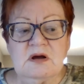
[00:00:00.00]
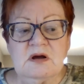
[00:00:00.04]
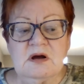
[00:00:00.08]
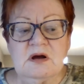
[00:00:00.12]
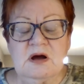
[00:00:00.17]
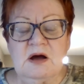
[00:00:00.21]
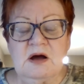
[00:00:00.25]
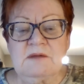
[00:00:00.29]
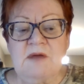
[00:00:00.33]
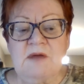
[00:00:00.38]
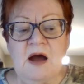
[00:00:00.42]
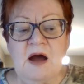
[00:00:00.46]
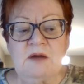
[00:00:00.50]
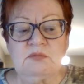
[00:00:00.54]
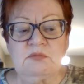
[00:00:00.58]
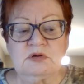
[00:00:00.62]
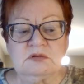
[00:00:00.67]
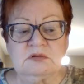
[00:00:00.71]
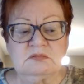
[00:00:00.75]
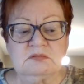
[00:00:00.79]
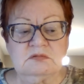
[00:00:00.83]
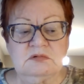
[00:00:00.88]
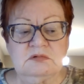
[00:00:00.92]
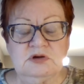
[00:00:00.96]
I
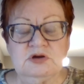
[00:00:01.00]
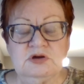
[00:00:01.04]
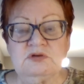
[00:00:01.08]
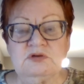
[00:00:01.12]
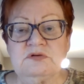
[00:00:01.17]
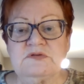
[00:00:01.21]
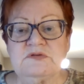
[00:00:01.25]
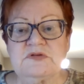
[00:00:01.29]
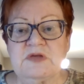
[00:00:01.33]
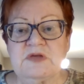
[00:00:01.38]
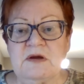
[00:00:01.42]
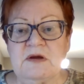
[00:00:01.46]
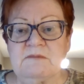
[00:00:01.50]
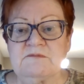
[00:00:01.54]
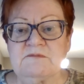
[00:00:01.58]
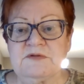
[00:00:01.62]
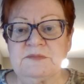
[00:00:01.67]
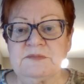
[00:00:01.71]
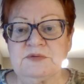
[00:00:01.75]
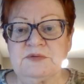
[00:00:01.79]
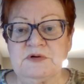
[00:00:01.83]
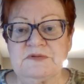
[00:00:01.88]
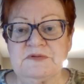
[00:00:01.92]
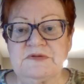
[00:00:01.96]
will use them
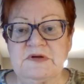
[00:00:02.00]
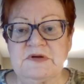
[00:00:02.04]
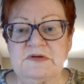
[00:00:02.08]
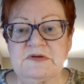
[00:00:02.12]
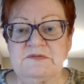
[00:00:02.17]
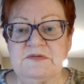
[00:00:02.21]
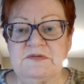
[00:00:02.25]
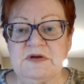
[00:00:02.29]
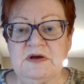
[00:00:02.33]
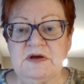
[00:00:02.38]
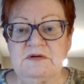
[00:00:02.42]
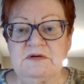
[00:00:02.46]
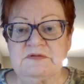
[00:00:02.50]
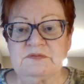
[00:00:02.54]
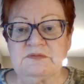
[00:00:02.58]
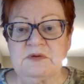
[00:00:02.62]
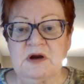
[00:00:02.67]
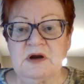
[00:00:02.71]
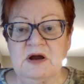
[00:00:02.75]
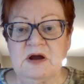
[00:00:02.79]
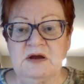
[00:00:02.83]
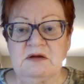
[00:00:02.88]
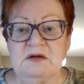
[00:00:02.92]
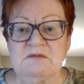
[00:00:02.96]
for process videos
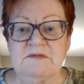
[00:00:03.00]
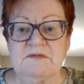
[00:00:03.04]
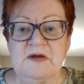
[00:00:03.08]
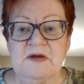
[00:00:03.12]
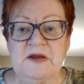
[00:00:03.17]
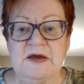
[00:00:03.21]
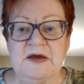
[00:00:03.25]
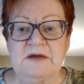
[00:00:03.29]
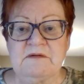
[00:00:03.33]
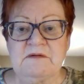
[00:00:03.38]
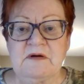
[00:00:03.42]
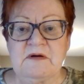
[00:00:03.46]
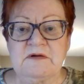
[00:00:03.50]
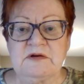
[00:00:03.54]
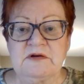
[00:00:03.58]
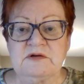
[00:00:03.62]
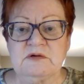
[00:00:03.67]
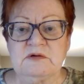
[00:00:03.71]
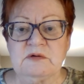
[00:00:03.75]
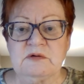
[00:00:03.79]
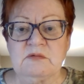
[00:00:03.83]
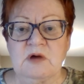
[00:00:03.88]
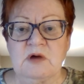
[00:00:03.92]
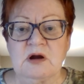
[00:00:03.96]
when I finally get around to
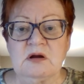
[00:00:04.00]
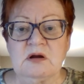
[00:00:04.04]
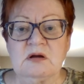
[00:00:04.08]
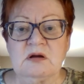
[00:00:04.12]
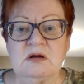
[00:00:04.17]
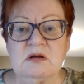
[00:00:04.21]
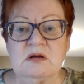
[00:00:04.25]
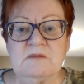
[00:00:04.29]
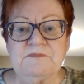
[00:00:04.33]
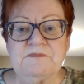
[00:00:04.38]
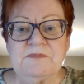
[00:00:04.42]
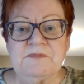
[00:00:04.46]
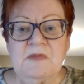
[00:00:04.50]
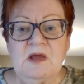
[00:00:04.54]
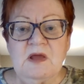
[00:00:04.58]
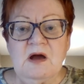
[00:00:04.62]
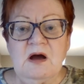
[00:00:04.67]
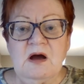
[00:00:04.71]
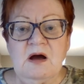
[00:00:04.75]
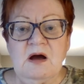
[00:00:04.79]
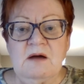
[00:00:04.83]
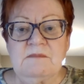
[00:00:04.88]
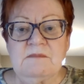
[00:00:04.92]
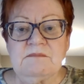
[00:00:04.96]
doing one.
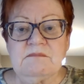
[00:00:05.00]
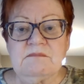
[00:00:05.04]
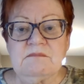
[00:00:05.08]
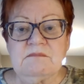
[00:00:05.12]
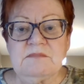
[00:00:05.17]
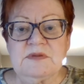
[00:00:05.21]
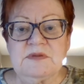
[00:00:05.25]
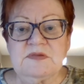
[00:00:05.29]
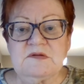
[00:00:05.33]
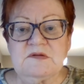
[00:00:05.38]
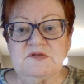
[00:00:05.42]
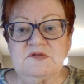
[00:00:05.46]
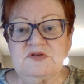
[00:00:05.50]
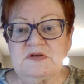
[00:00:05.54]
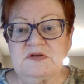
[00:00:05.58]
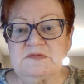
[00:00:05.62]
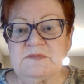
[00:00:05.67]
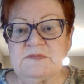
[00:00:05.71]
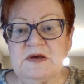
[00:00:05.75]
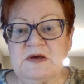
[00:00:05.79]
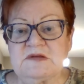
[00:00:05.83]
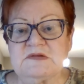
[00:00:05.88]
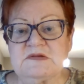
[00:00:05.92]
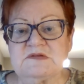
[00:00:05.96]
But this just
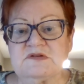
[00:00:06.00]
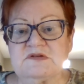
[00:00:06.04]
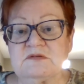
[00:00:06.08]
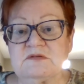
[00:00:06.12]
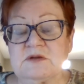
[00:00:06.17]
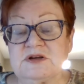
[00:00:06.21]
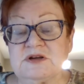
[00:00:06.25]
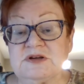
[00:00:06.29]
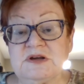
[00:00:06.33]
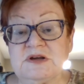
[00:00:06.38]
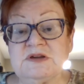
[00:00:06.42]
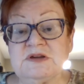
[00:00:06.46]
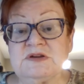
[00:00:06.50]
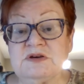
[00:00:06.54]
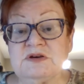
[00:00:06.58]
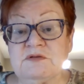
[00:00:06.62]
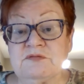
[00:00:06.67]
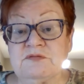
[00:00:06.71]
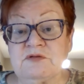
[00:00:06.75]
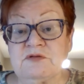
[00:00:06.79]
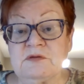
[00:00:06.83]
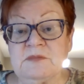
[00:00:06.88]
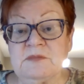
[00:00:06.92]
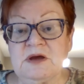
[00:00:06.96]
makes it so much easier
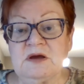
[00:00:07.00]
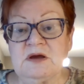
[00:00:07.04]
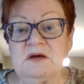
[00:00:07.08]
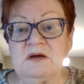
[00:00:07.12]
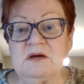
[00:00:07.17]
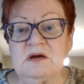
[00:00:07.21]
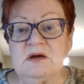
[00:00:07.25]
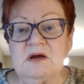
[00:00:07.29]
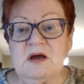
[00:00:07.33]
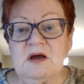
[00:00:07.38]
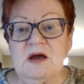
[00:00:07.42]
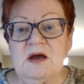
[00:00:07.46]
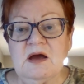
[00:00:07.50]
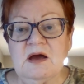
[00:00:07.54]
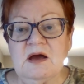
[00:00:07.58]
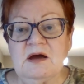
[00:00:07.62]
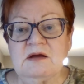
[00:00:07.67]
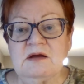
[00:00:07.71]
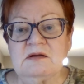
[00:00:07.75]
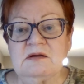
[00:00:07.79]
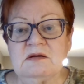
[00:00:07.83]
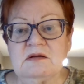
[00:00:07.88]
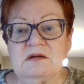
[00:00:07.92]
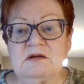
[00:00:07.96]
for me.
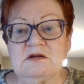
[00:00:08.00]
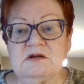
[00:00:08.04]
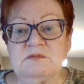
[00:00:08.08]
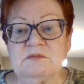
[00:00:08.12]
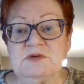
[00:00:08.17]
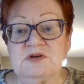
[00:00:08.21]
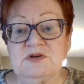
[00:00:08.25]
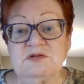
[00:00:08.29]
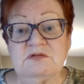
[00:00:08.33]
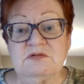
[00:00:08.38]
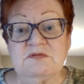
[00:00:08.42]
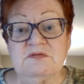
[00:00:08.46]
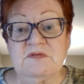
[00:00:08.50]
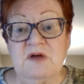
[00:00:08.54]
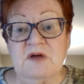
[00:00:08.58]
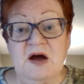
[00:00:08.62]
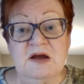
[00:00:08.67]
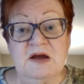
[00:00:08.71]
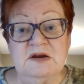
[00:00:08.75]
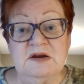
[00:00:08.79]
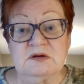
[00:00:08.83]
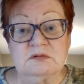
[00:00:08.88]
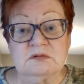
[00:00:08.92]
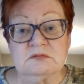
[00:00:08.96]
And to be truthful,
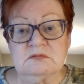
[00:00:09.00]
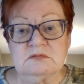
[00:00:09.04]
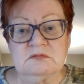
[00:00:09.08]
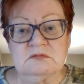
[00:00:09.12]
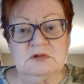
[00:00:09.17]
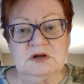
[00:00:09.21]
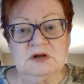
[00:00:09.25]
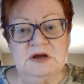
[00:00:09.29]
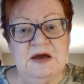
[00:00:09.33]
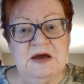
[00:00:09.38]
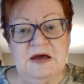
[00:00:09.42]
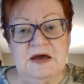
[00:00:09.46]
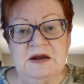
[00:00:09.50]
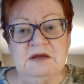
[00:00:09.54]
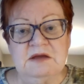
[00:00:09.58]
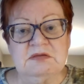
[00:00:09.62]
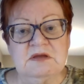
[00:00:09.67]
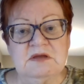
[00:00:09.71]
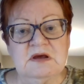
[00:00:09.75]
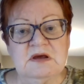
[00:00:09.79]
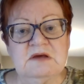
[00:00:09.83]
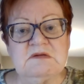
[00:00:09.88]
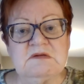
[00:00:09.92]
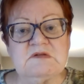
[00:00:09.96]
I don't really edit
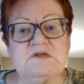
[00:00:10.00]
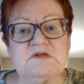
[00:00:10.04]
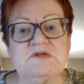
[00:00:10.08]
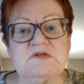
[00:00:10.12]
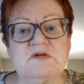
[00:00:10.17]
these.